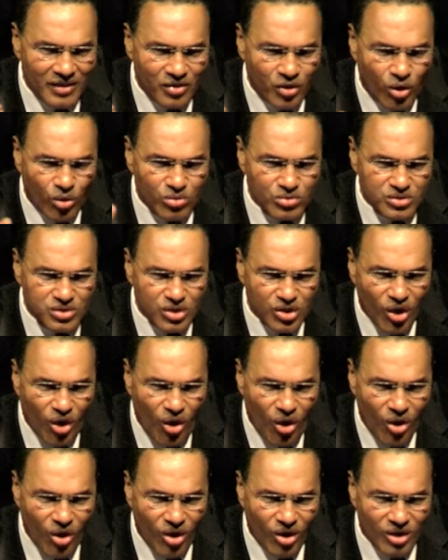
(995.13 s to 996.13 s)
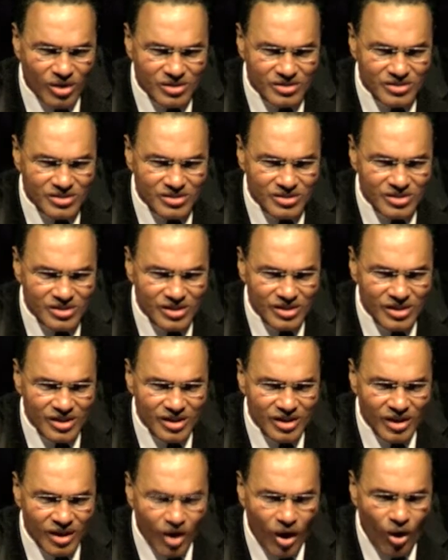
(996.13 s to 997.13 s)
those laws,
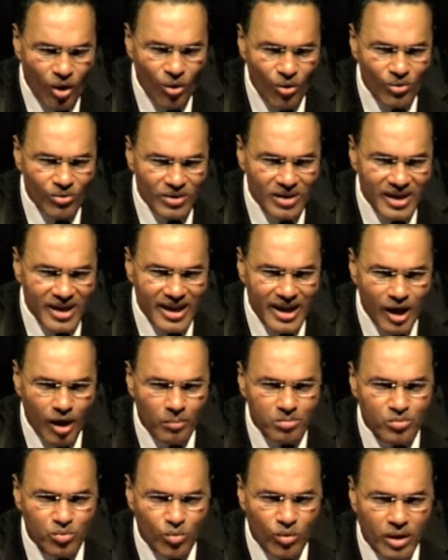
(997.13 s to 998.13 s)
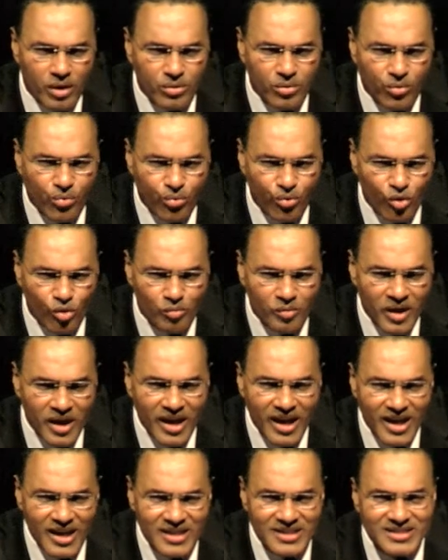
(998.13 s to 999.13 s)
only helped one group.
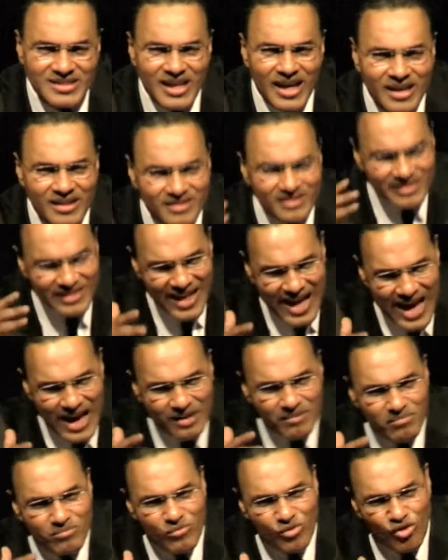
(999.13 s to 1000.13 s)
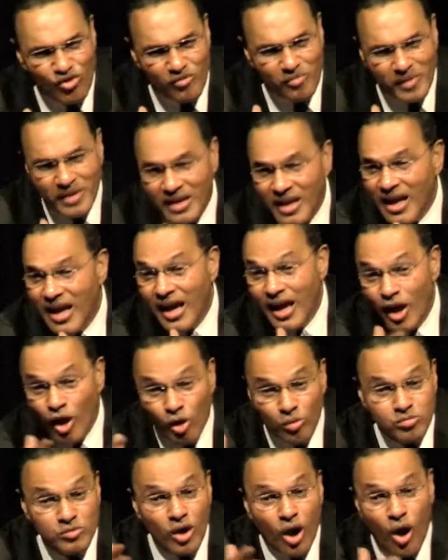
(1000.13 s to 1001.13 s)
He said that movement
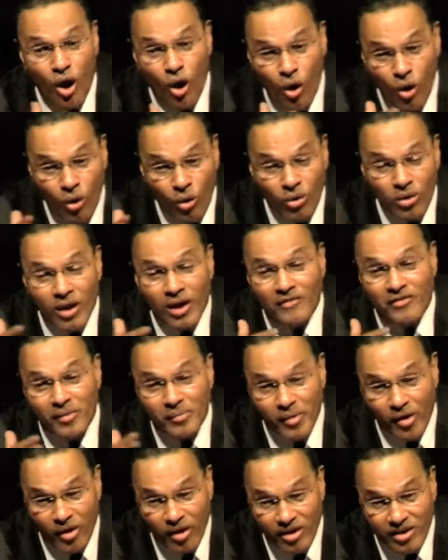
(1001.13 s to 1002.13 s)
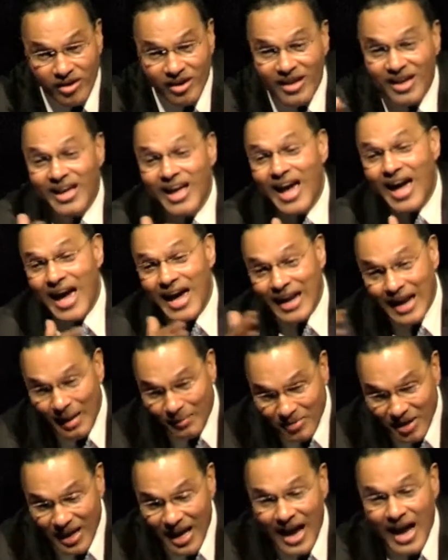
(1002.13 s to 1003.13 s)
helped all of America. And
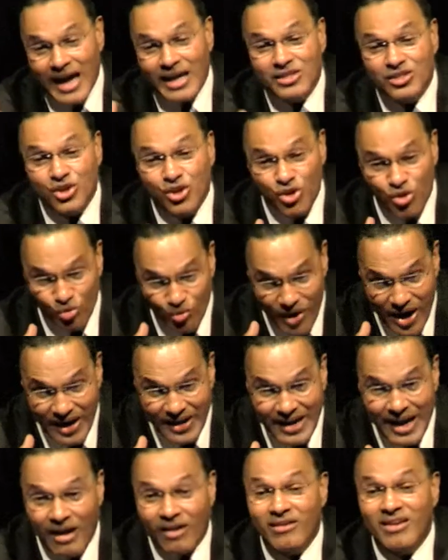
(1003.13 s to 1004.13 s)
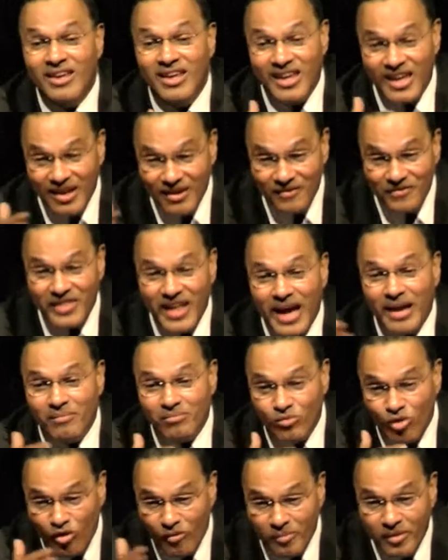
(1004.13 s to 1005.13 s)
I'm going to ask you right now, give
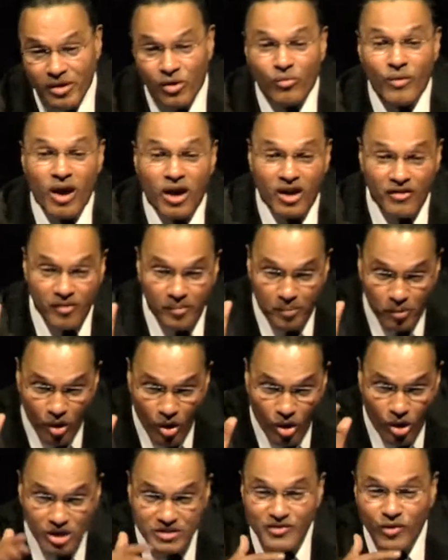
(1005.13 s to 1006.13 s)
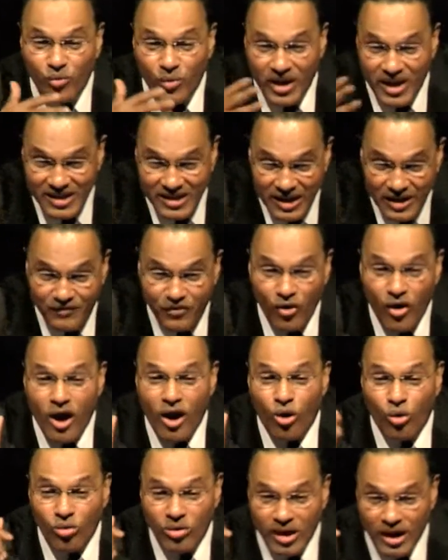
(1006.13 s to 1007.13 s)
that movement a round of applause for what it did for
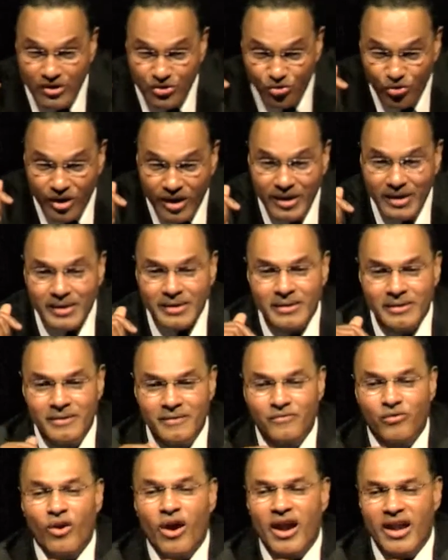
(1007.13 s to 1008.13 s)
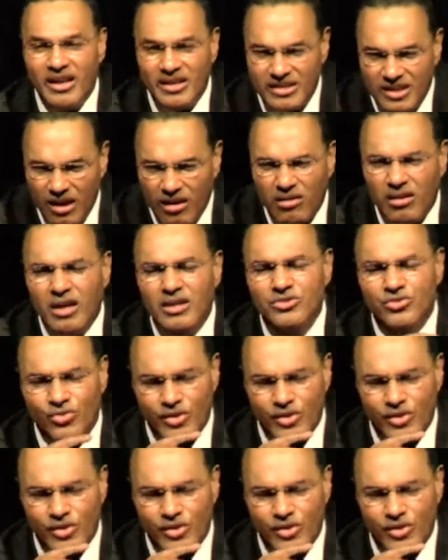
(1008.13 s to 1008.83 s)
our country.